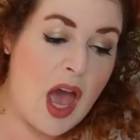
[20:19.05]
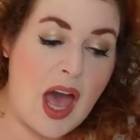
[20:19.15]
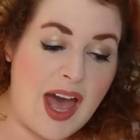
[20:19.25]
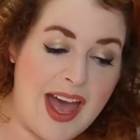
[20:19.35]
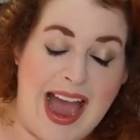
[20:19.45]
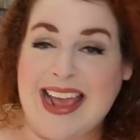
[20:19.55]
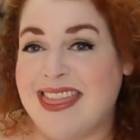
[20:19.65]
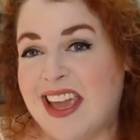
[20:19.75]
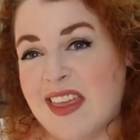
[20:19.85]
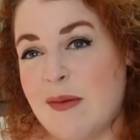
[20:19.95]
I
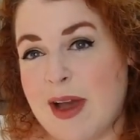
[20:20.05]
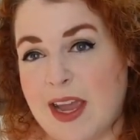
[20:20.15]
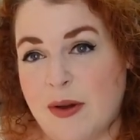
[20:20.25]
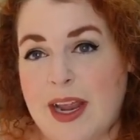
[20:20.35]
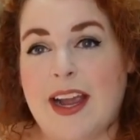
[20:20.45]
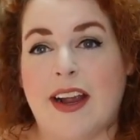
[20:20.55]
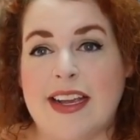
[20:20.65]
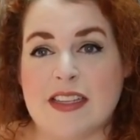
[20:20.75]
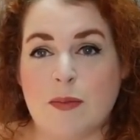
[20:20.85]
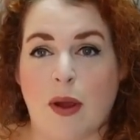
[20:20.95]
think that my own hair
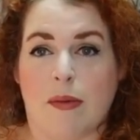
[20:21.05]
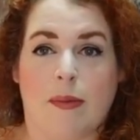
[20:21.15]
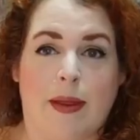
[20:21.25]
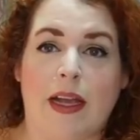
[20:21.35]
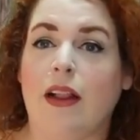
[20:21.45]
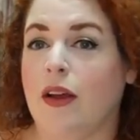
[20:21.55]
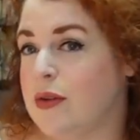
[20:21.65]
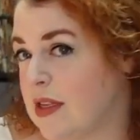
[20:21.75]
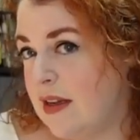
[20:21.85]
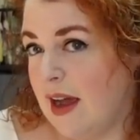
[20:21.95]
is probably
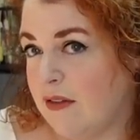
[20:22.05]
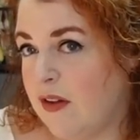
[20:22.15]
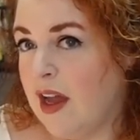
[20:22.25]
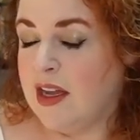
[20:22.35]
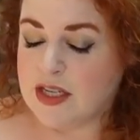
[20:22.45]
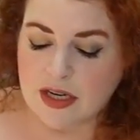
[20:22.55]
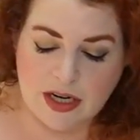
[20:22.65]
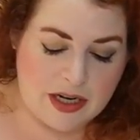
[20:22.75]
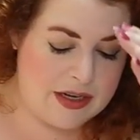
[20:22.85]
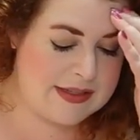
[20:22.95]
close enough to
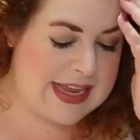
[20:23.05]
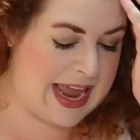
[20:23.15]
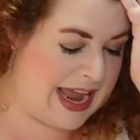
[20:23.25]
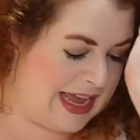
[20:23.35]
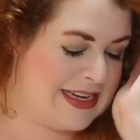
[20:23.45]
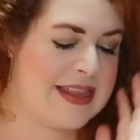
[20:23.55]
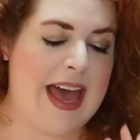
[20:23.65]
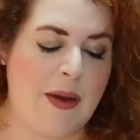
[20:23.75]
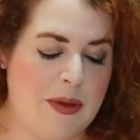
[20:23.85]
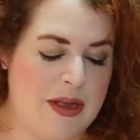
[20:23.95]
hers, and
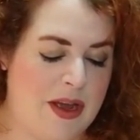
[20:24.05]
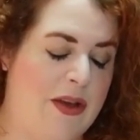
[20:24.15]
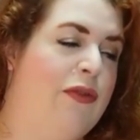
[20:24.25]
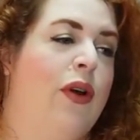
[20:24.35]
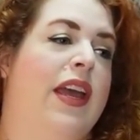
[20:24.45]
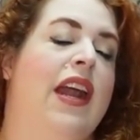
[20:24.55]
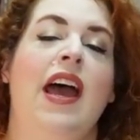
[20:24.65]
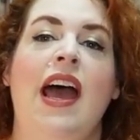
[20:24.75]
that would avoid